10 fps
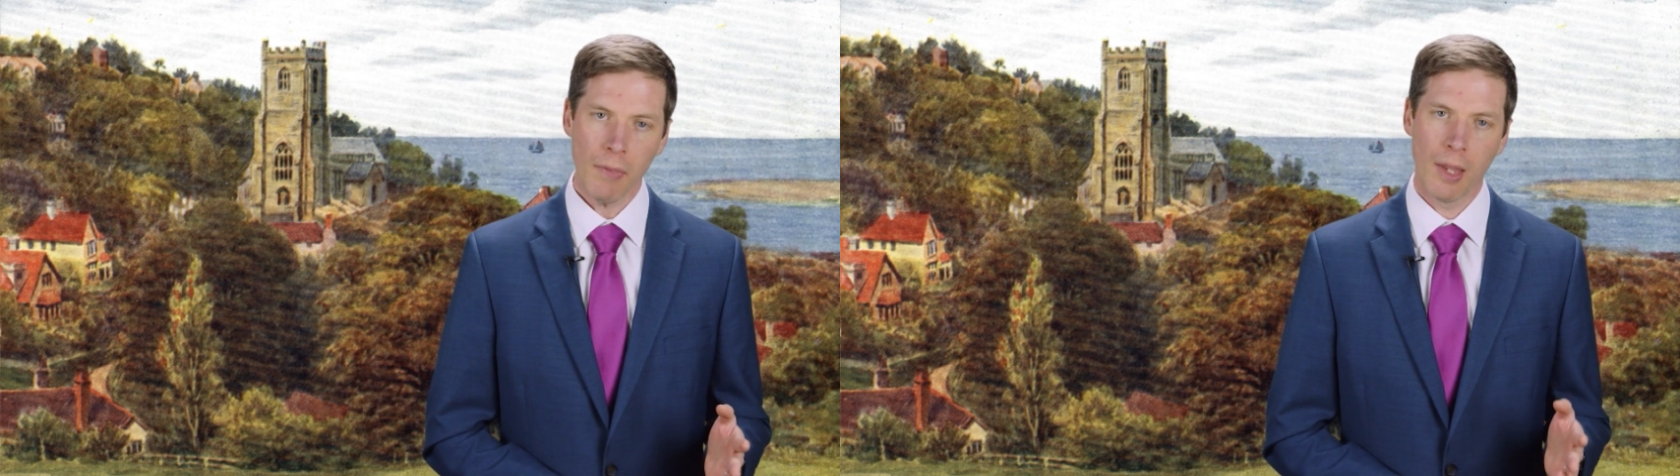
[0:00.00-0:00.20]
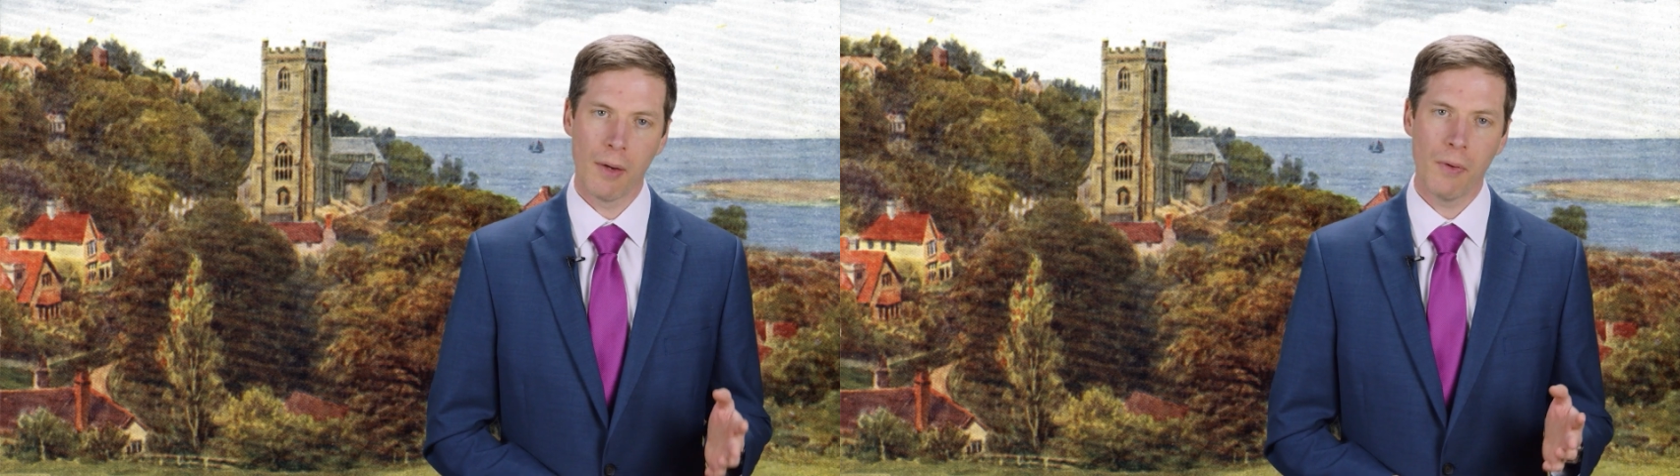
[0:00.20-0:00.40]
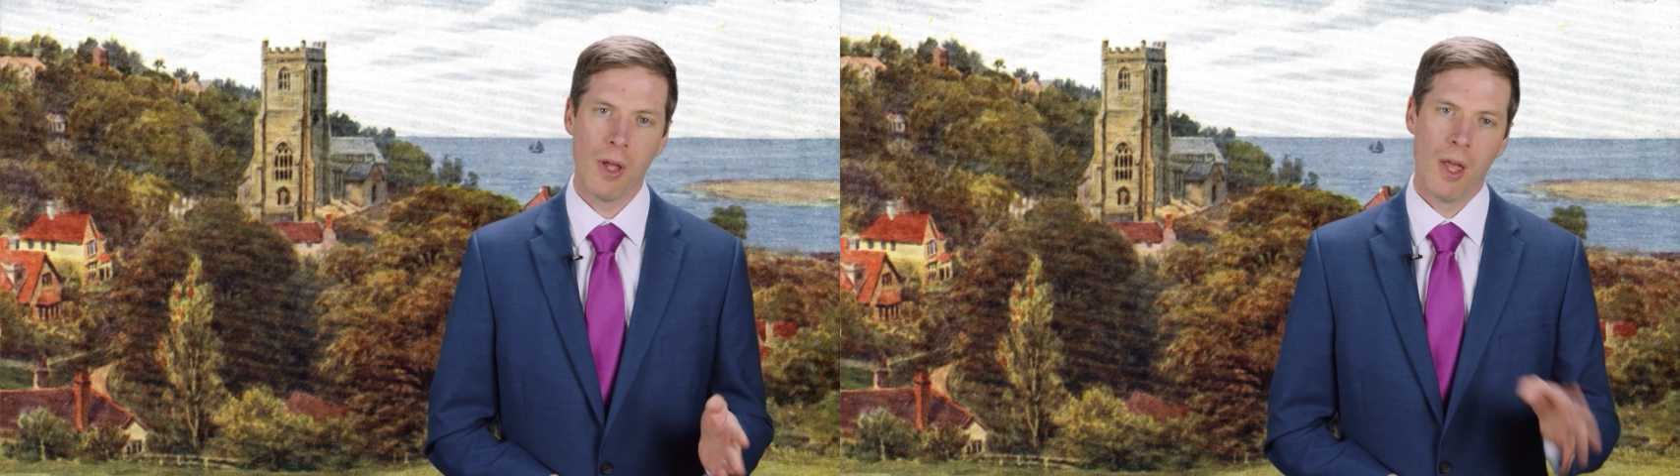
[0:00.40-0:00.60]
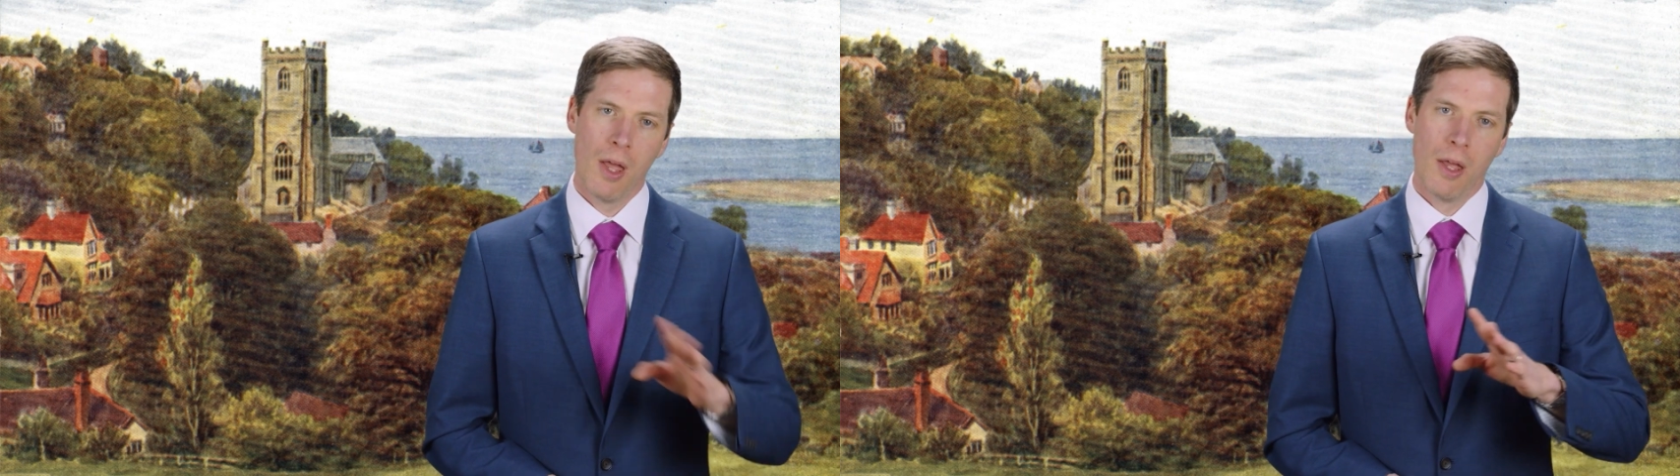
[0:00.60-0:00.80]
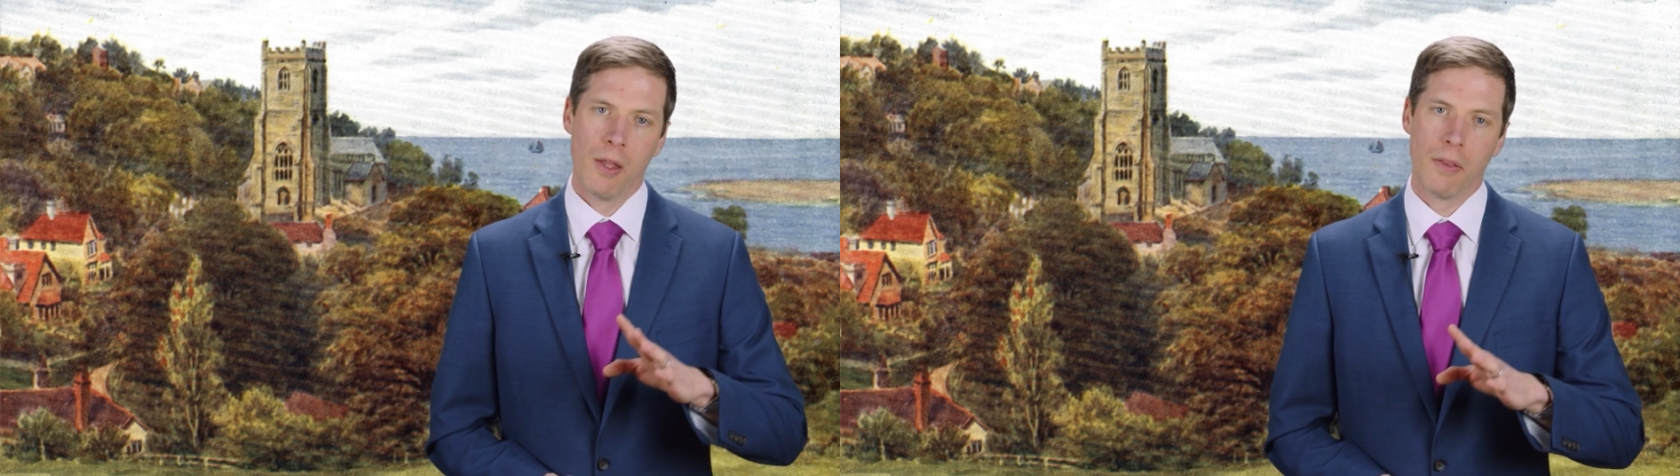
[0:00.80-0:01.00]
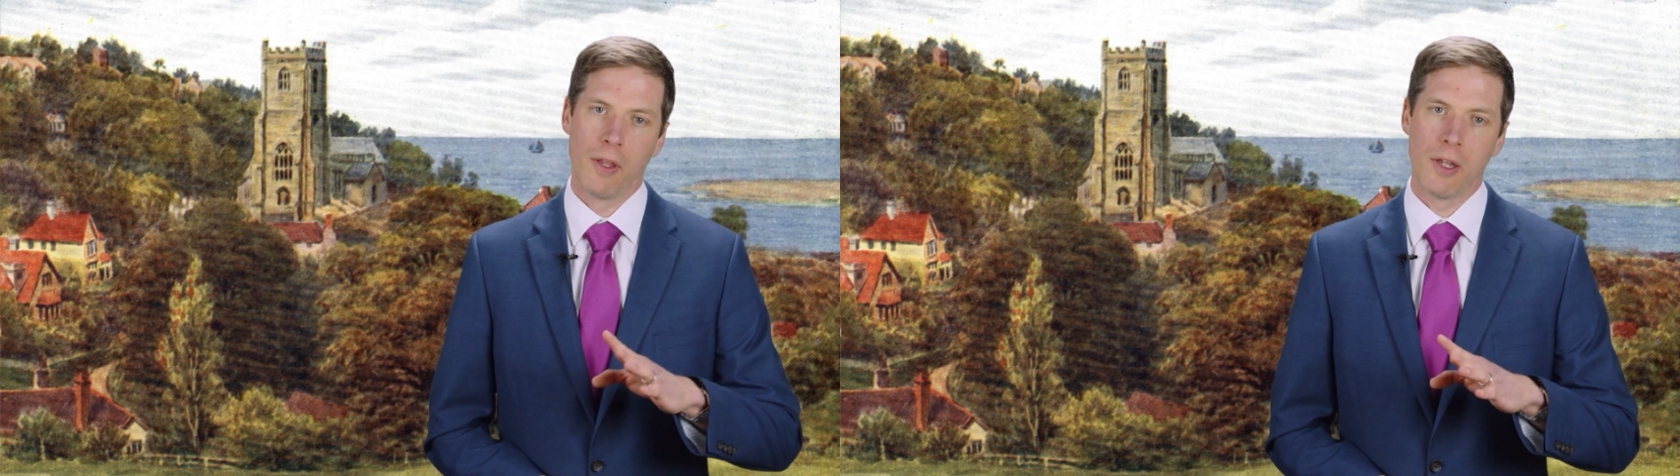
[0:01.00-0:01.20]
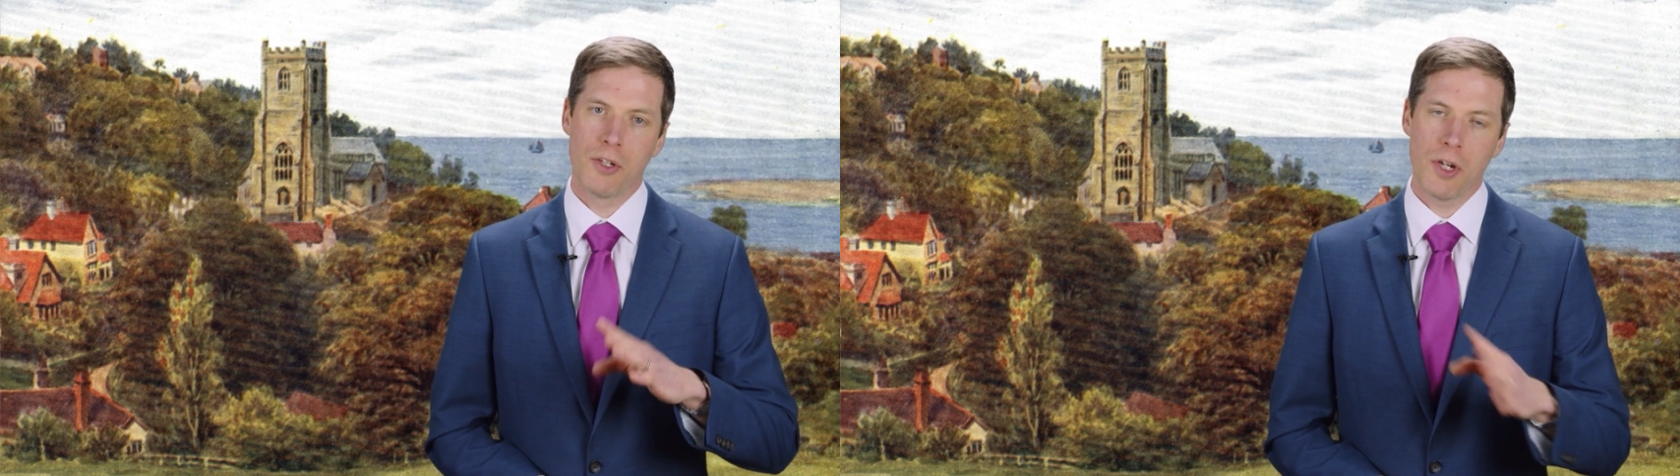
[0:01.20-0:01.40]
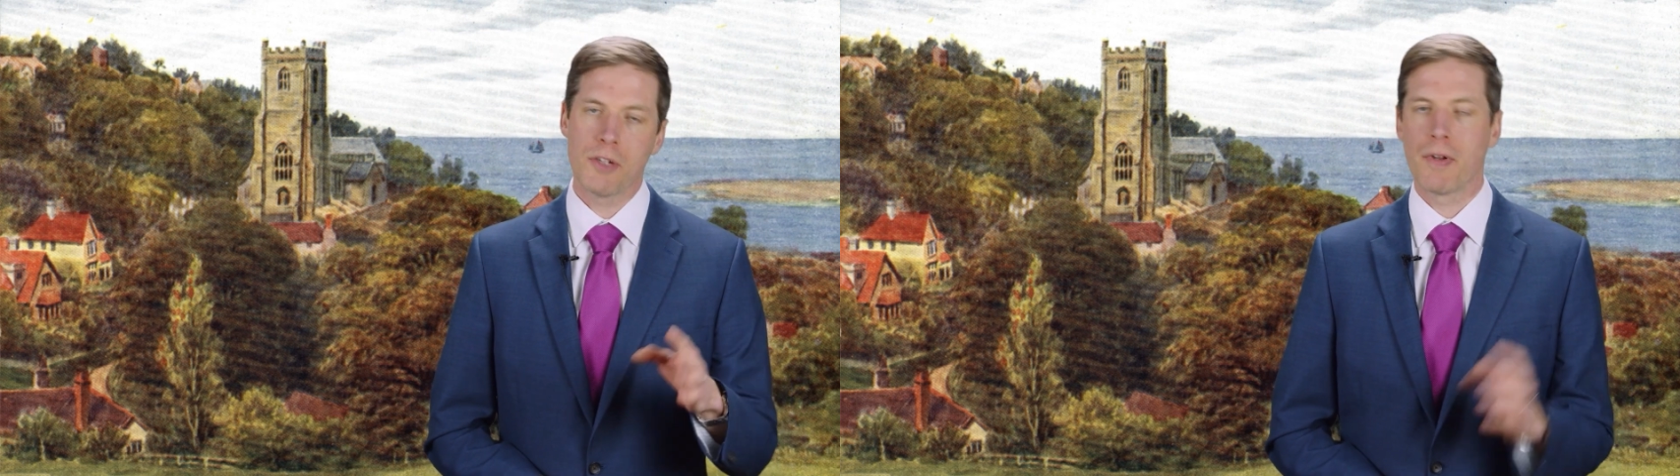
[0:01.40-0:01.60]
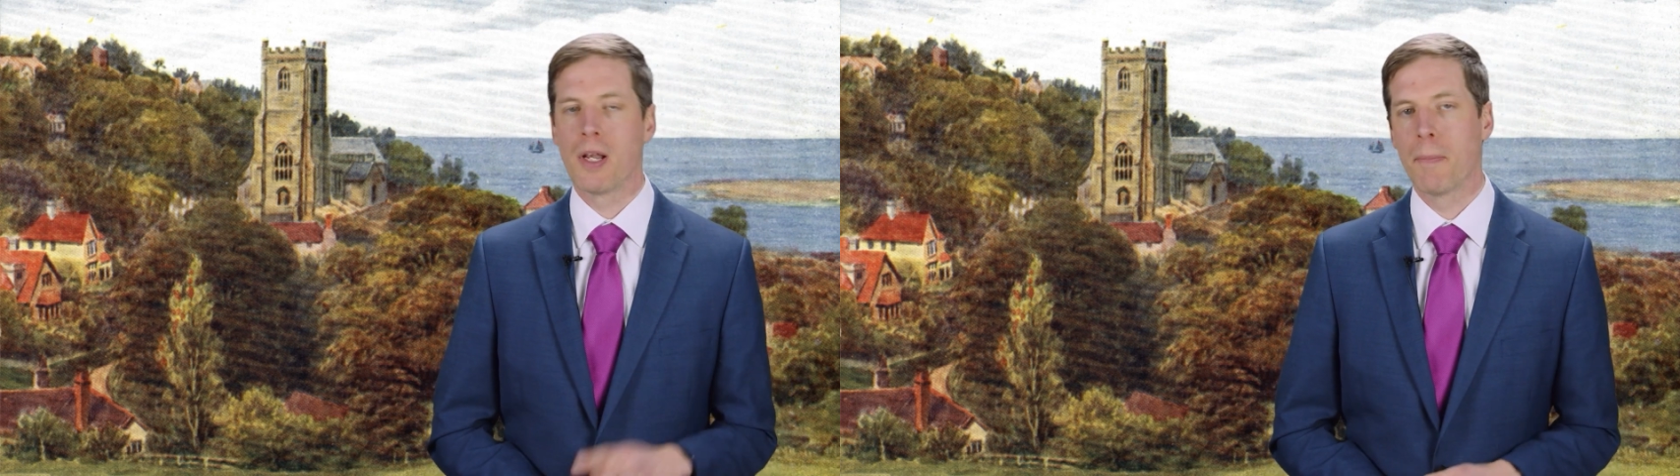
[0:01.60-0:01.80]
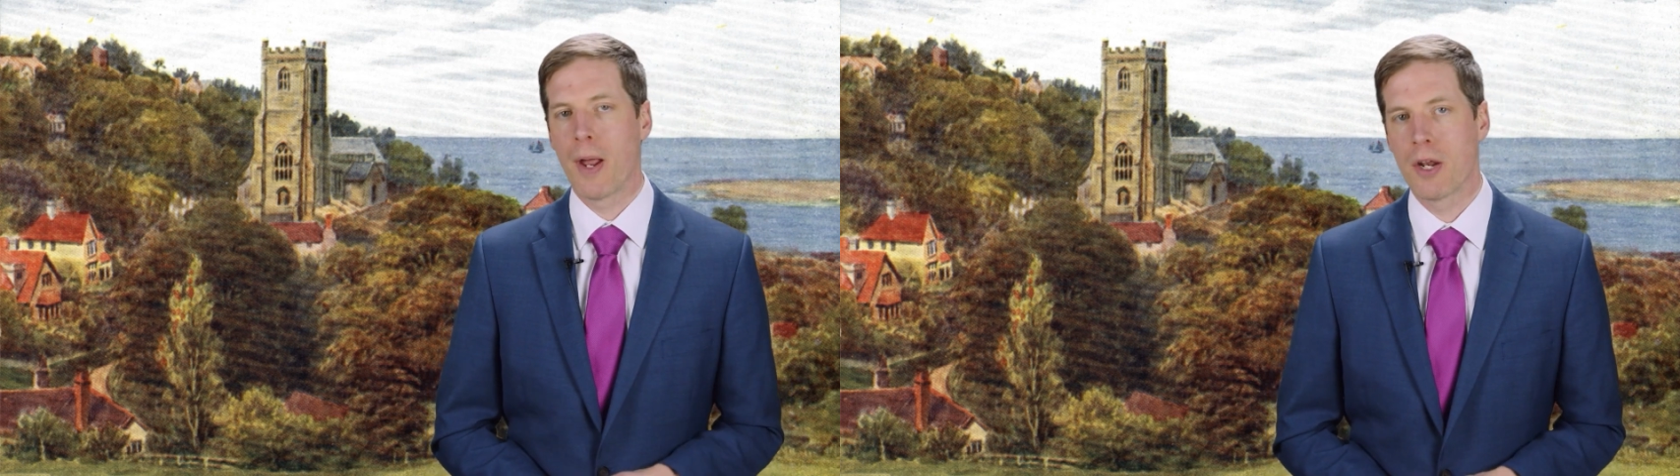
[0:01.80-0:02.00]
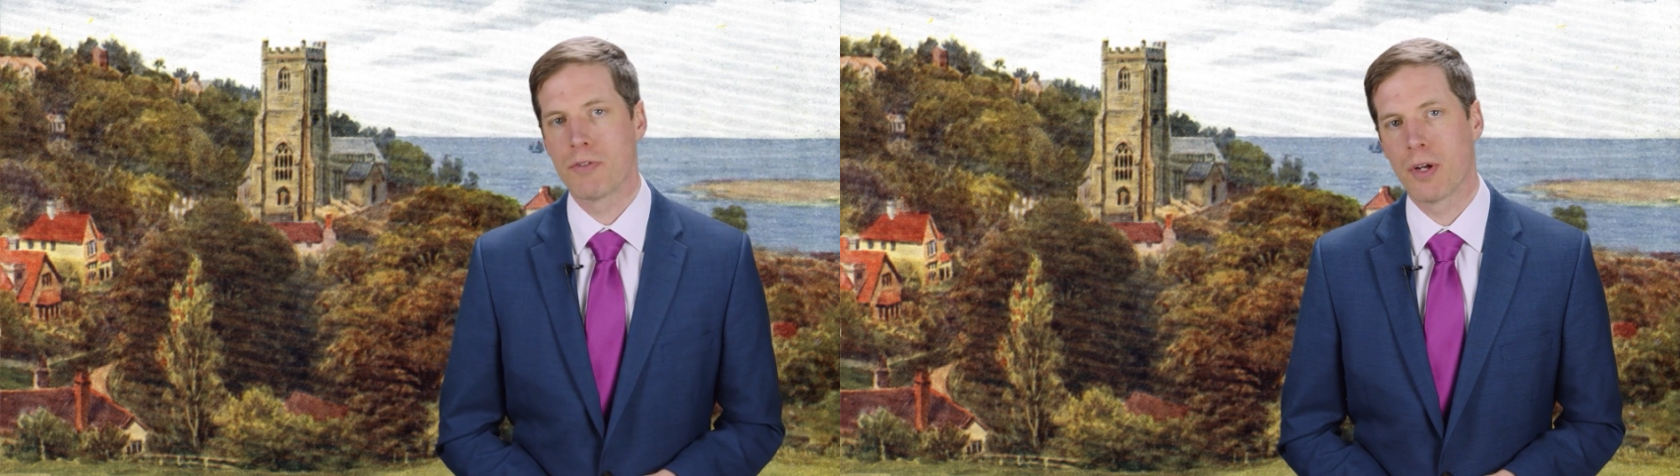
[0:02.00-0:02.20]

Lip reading: Now, the Church of England parish